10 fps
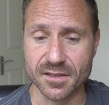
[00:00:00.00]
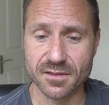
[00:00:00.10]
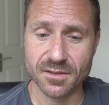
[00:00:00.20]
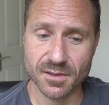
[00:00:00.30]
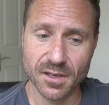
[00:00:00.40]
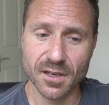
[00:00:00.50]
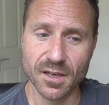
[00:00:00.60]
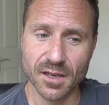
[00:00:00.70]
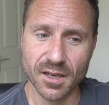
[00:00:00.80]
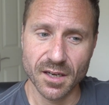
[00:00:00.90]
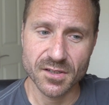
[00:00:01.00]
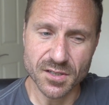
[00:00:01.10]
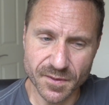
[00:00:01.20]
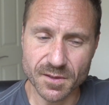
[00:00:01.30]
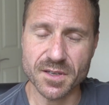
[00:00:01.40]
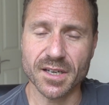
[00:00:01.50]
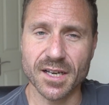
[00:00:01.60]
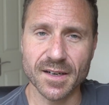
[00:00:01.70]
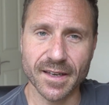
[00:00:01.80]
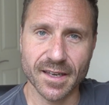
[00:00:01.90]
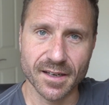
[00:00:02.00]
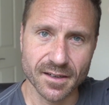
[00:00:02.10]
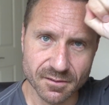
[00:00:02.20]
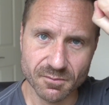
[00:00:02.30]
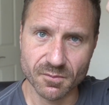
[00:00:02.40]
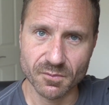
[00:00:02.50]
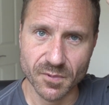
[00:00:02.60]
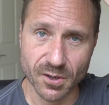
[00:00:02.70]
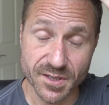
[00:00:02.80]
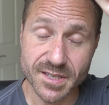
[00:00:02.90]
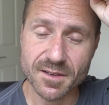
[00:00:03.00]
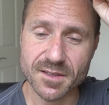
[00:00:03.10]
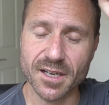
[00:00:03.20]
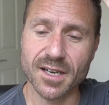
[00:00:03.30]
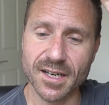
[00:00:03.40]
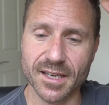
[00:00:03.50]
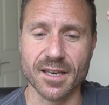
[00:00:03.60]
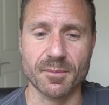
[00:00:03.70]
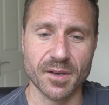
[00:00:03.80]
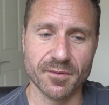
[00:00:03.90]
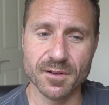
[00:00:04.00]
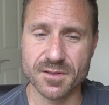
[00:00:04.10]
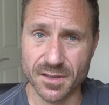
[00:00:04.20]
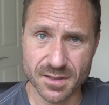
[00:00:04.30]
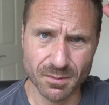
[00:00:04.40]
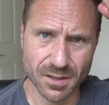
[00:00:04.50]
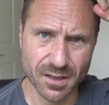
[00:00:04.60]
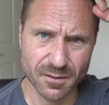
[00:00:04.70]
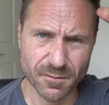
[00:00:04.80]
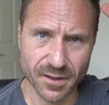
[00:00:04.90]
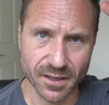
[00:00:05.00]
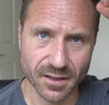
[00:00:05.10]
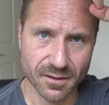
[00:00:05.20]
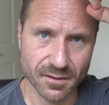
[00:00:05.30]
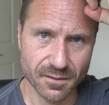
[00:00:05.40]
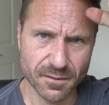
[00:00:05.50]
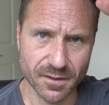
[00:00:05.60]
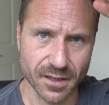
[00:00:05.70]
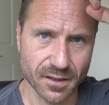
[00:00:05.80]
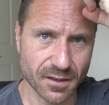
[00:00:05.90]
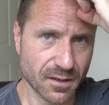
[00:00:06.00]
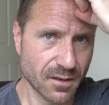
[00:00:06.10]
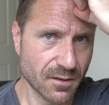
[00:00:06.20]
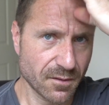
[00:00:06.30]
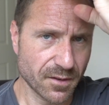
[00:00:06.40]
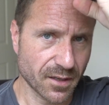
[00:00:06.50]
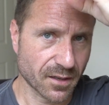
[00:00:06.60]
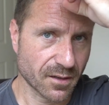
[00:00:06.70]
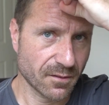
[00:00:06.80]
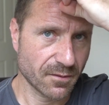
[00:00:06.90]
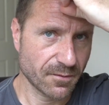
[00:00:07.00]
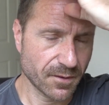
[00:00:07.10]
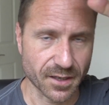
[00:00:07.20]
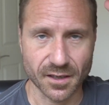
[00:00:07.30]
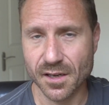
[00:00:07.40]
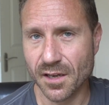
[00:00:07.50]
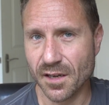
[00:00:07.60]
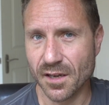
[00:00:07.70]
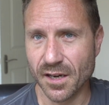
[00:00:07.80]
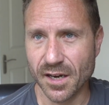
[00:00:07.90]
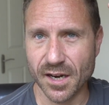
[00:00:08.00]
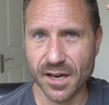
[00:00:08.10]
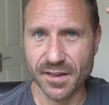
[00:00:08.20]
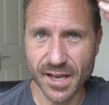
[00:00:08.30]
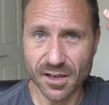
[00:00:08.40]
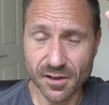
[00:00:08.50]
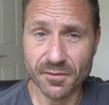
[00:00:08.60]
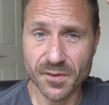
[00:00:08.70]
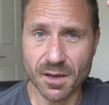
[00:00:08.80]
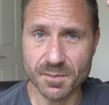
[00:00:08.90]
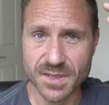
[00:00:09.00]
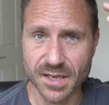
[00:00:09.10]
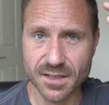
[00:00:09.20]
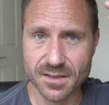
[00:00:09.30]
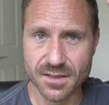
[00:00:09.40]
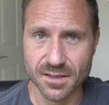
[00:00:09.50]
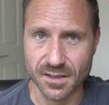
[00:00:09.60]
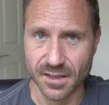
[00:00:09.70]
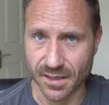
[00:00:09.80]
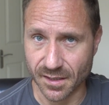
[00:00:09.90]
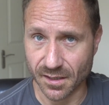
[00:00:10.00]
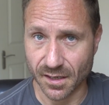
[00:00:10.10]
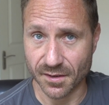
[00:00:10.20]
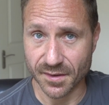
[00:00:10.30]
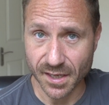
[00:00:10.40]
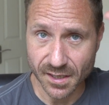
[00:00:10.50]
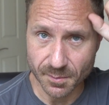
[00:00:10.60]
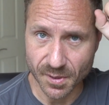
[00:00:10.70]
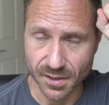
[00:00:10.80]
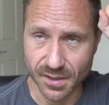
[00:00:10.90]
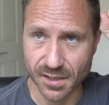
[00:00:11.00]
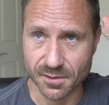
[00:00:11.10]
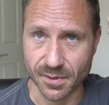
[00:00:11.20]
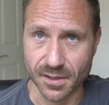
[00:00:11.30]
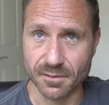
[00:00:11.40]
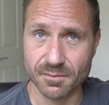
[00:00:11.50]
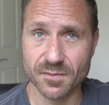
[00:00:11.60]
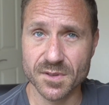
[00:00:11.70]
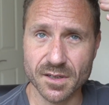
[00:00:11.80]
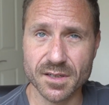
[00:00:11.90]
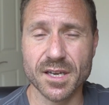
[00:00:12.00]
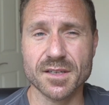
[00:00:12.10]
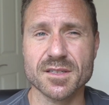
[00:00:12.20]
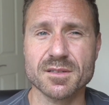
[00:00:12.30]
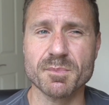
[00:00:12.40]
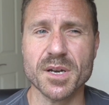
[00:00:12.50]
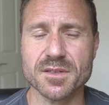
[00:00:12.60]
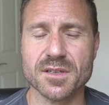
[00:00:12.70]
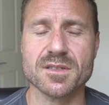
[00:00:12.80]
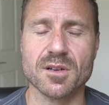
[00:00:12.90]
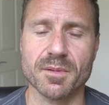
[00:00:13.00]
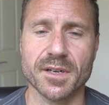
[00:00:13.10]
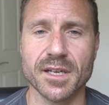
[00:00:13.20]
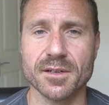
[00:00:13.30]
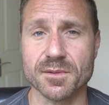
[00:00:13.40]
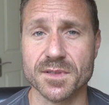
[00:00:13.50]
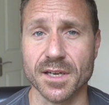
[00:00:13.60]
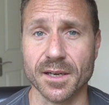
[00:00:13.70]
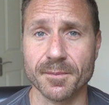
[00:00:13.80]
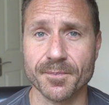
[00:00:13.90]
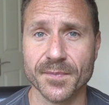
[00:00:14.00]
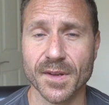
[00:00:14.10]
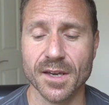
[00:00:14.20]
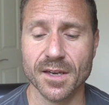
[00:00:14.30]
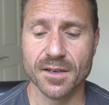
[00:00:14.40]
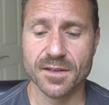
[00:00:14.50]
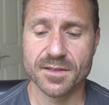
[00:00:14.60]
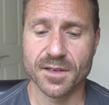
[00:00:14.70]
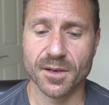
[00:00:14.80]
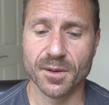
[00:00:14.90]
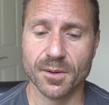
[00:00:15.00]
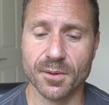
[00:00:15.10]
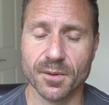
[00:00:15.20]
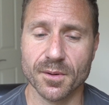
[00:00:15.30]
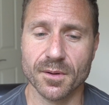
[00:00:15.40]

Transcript: it just feels like a clicking, or it sounds like a clicking, but it feels like someone going flick, flick, flick, flick. And that kind of numbs it instantly. Then they put the needle in. So it's supposed to stop the needle sting. So